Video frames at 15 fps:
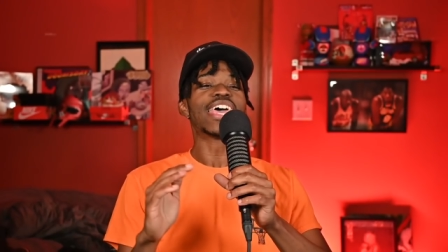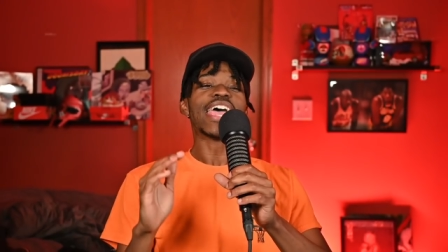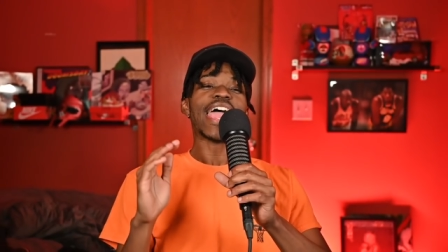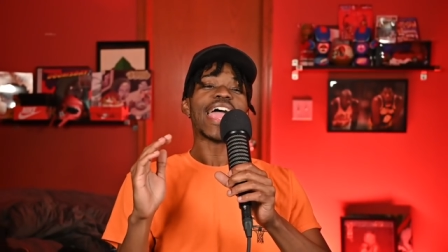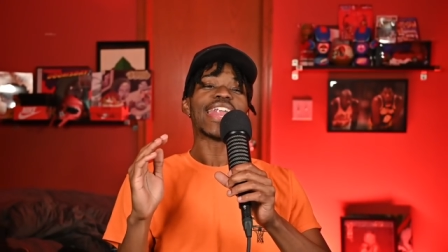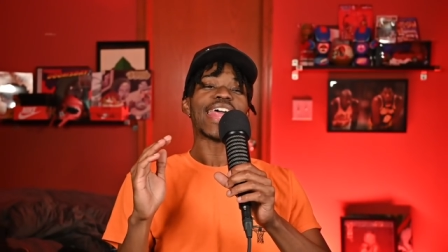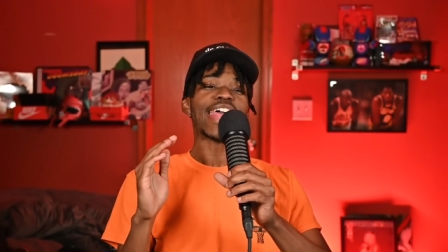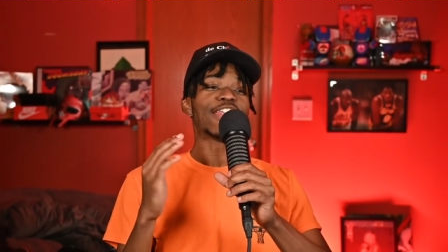
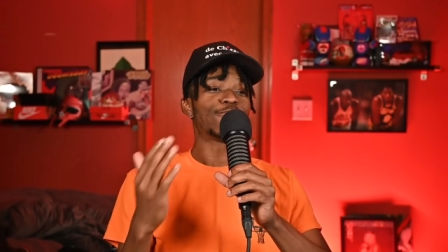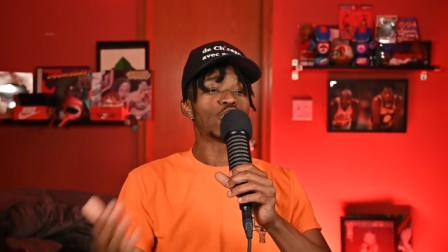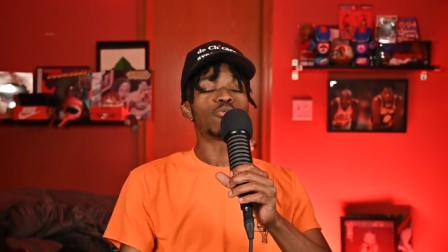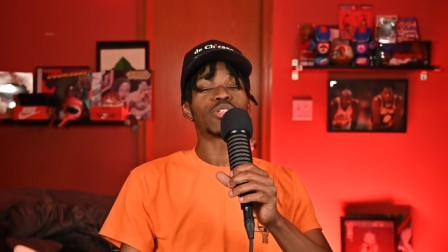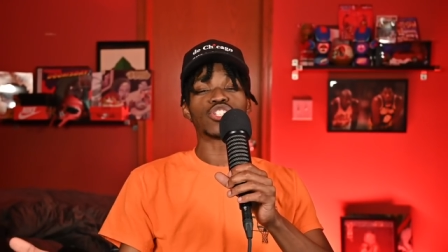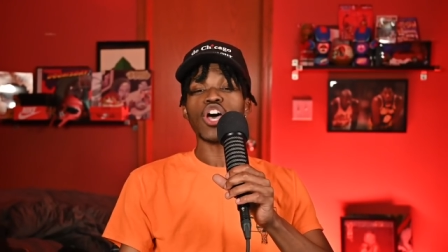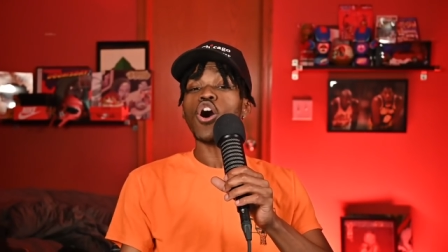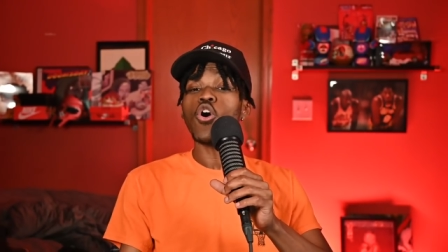And and if you
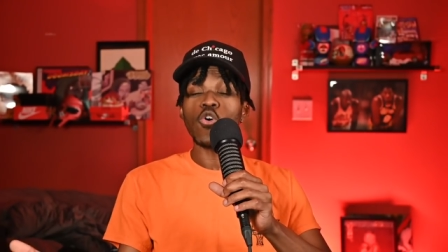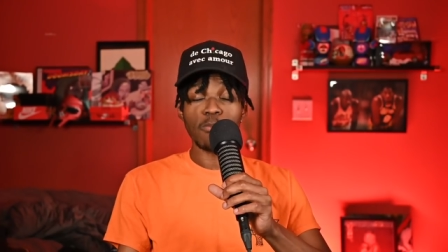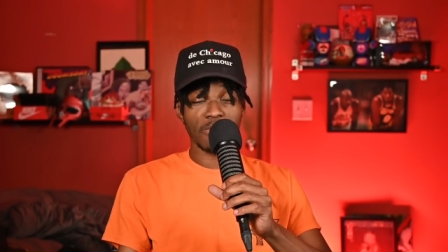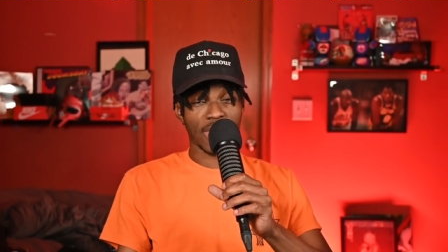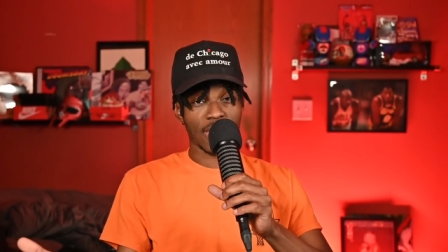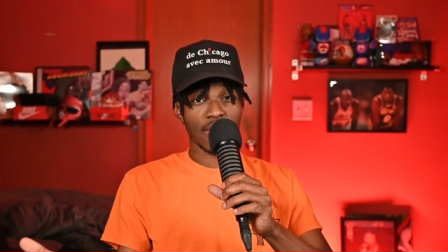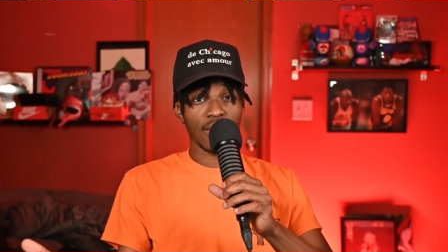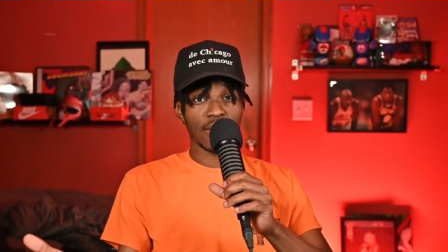would have told
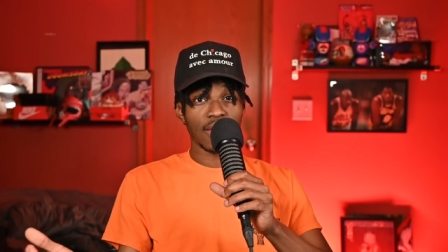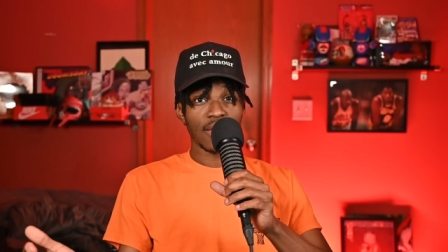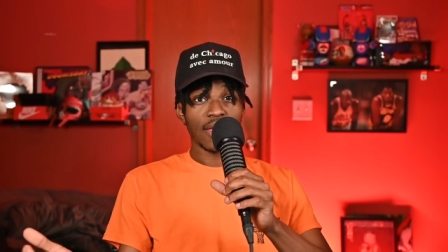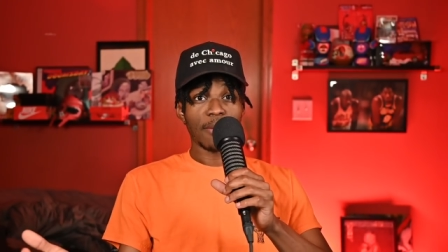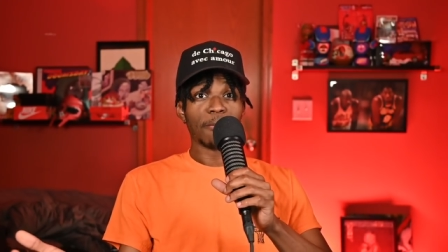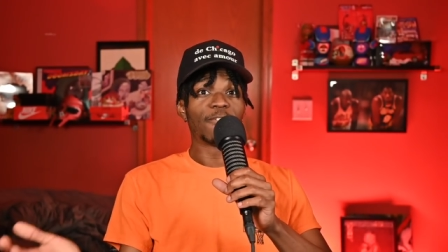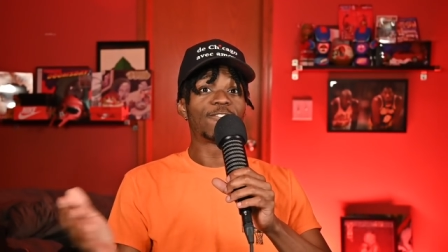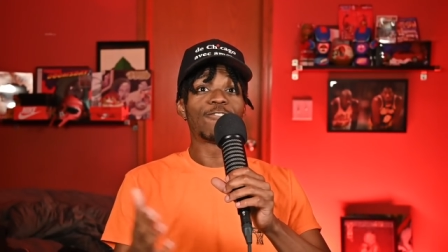me
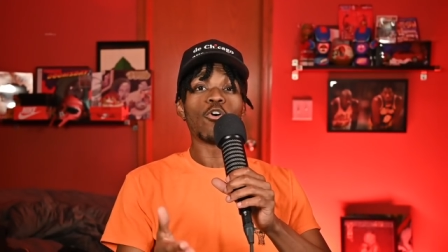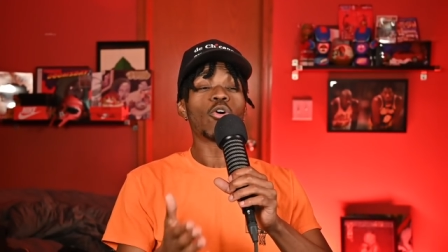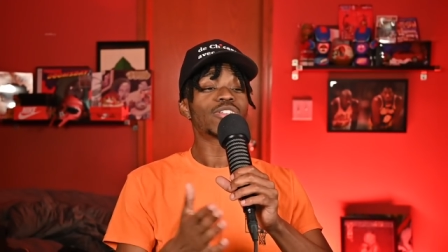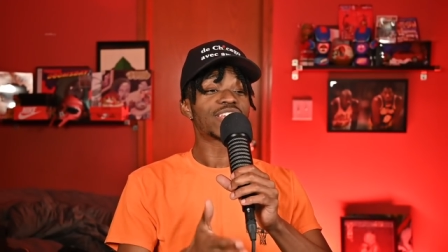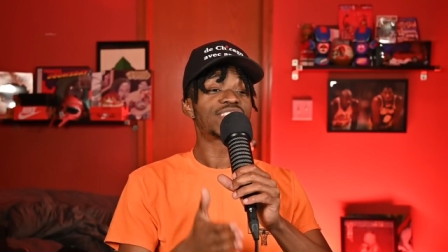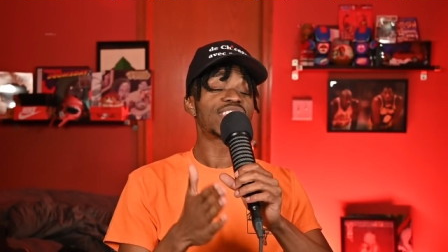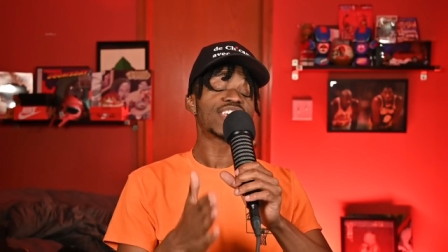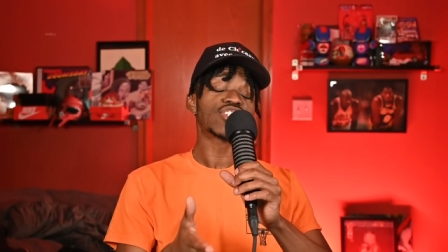before
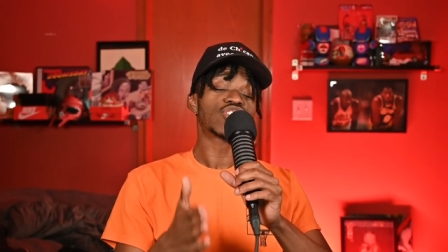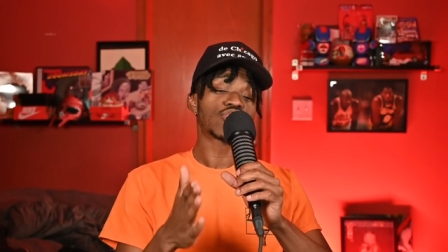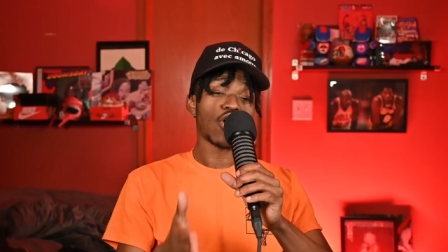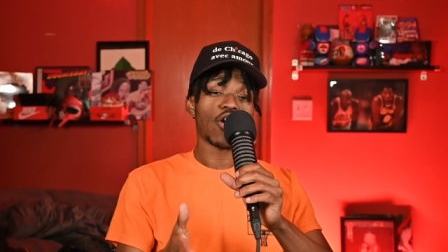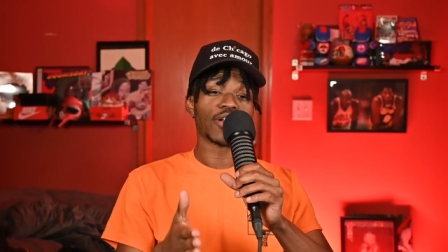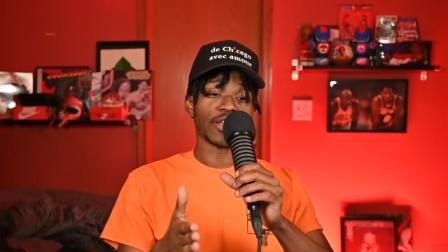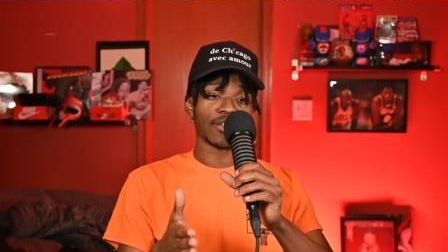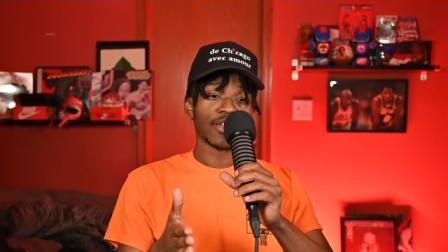the season
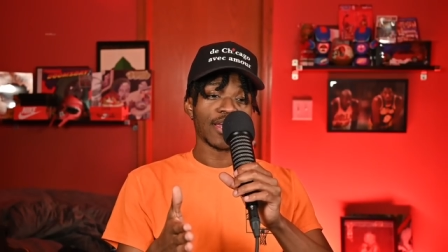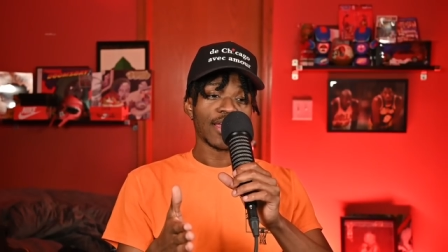started